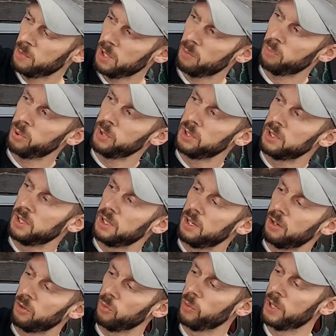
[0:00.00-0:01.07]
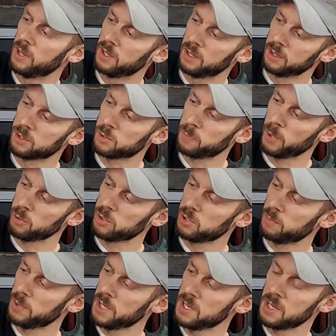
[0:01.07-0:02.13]
it, put it in there the way that it's supposed to
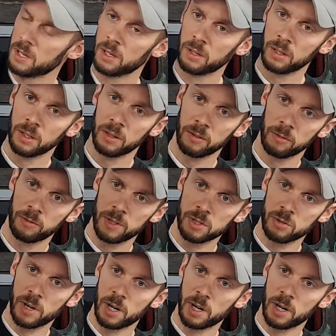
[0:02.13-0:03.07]
be. Fits right